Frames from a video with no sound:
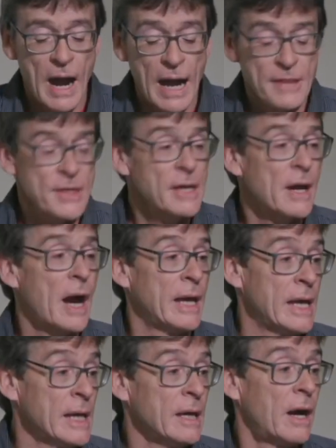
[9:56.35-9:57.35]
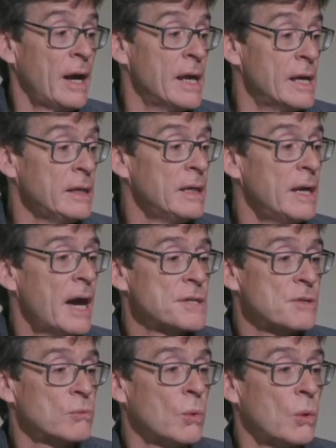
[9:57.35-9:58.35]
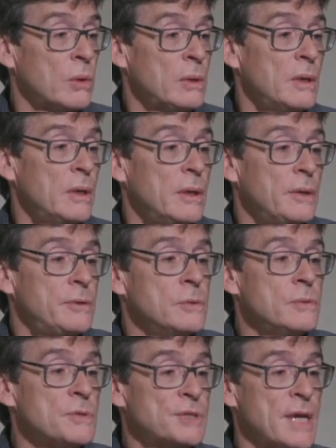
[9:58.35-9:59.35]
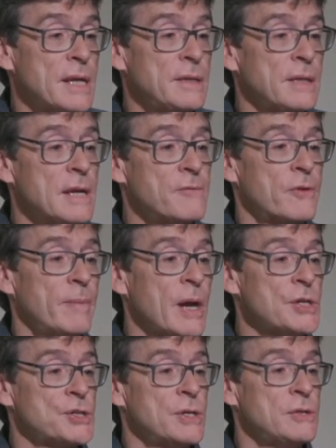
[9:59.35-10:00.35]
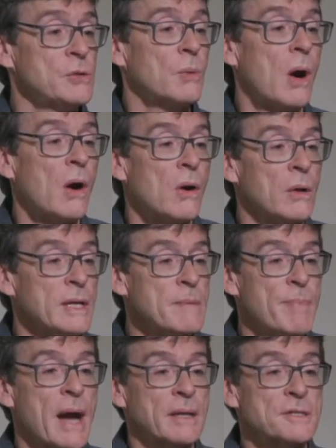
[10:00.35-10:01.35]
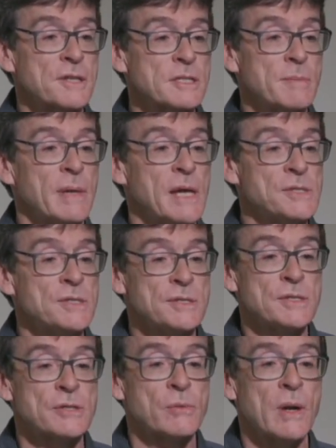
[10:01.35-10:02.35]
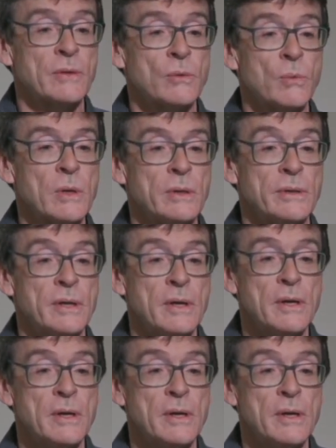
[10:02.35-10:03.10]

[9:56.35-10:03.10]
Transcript: I think IA has a role to send information to all impact assessment agencies around the world